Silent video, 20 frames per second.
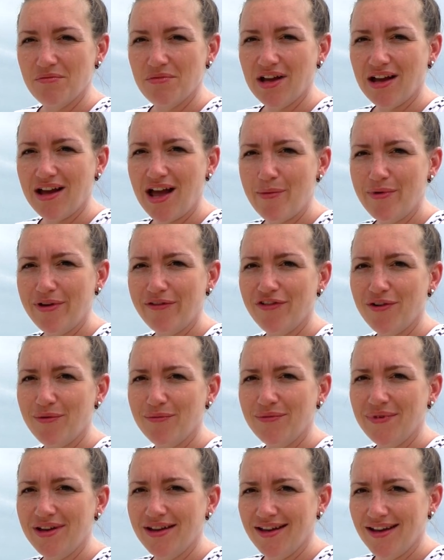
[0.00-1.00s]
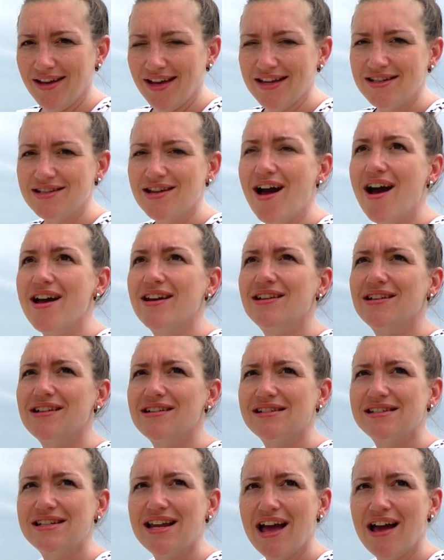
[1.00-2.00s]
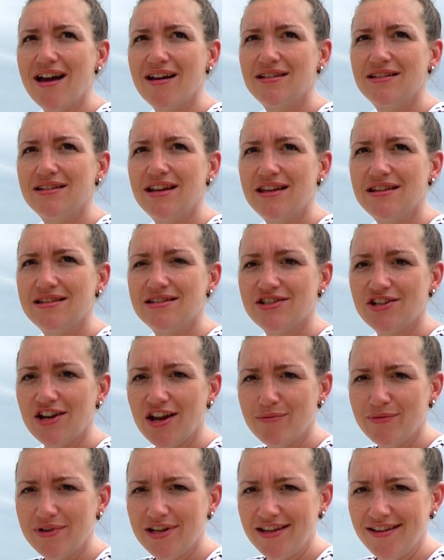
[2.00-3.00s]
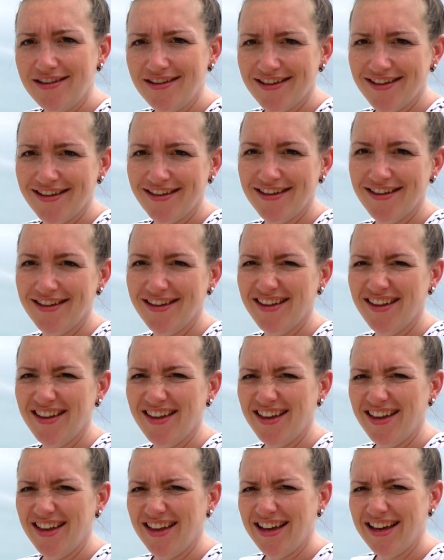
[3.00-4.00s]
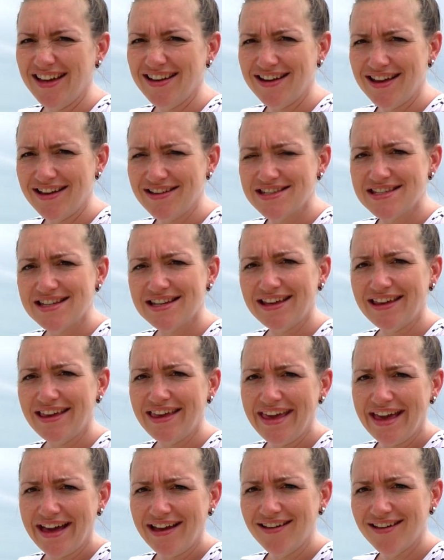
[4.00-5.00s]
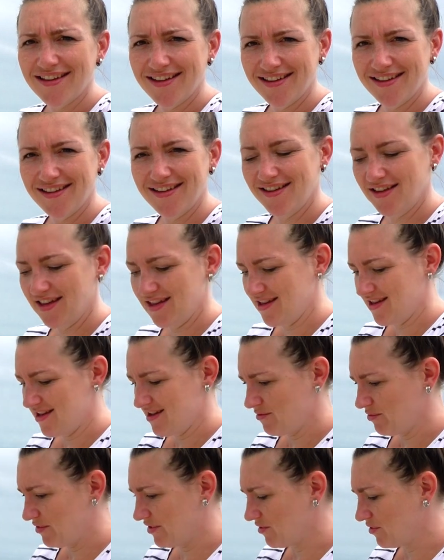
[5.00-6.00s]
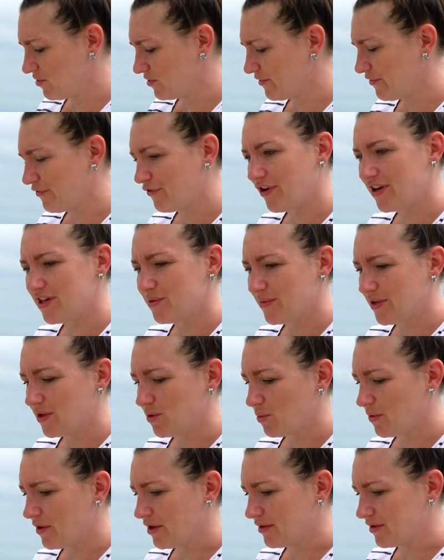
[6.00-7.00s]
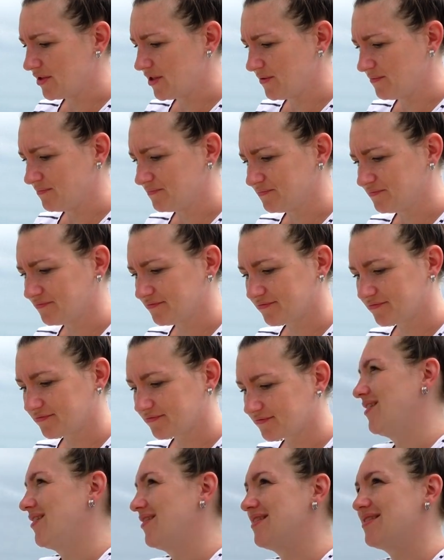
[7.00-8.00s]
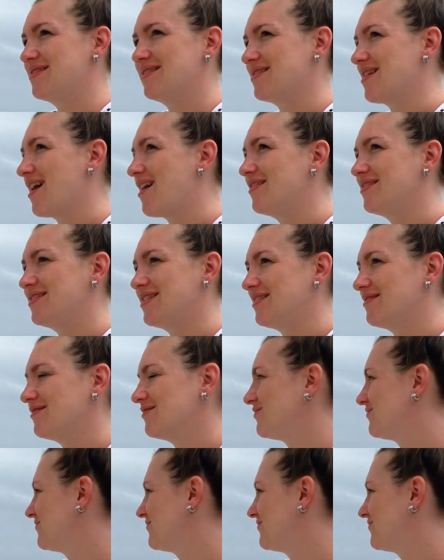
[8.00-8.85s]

But coming from a tiny little town in East Germany and now sitting here with all the freedom in the world, this is ideal.